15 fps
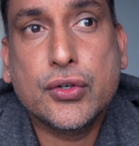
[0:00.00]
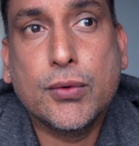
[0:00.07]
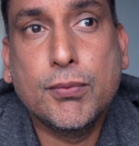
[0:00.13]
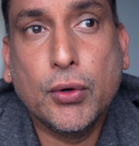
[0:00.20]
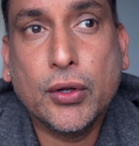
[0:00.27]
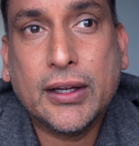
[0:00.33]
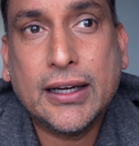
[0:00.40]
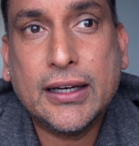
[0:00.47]

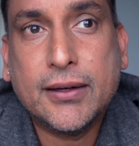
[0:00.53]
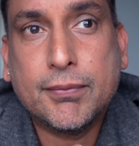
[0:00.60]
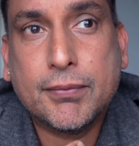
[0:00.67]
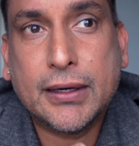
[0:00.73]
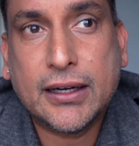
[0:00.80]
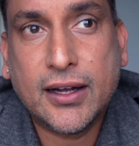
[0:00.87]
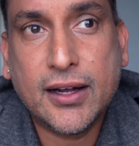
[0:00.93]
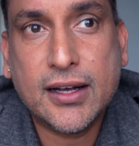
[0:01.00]
bullying
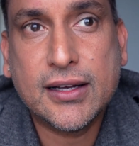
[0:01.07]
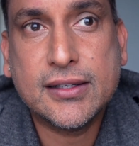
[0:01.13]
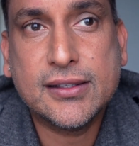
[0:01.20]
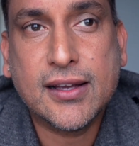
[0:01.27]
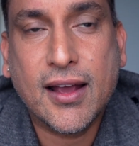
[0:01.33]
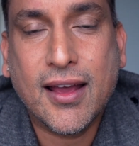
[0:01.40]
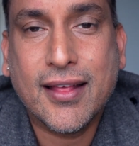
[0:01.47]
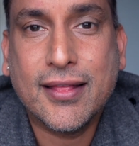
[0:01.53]

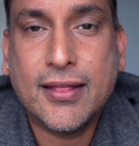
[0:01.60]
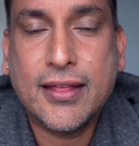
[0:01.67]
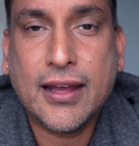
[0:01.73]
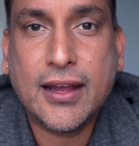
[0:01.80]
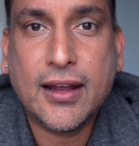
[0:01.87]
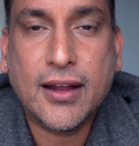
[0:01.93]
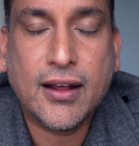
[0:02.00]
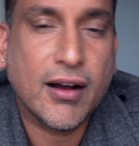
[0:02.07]
because
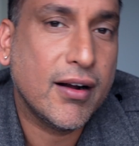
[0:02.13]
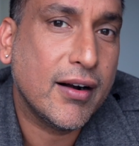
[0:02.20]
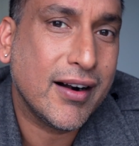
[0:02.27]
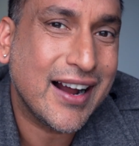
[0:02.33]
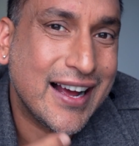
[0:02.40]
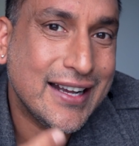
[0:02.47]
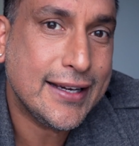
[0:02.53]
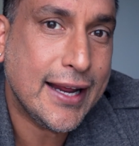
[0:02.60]
they are
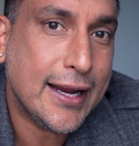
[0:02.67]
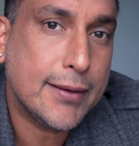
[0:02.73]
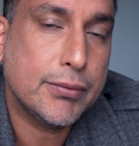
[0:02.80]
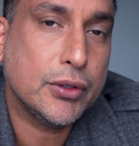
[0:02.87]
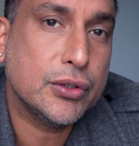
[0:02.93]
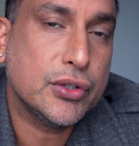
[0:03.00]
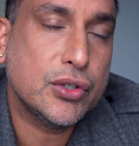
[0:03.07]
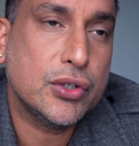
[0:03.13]

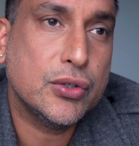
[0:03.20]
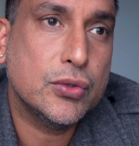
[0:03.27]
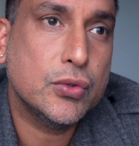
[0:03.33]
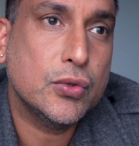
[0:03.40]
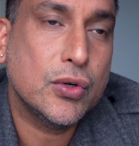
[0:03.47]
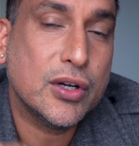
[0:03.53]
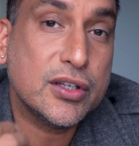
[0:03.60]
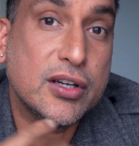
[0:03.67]
unable to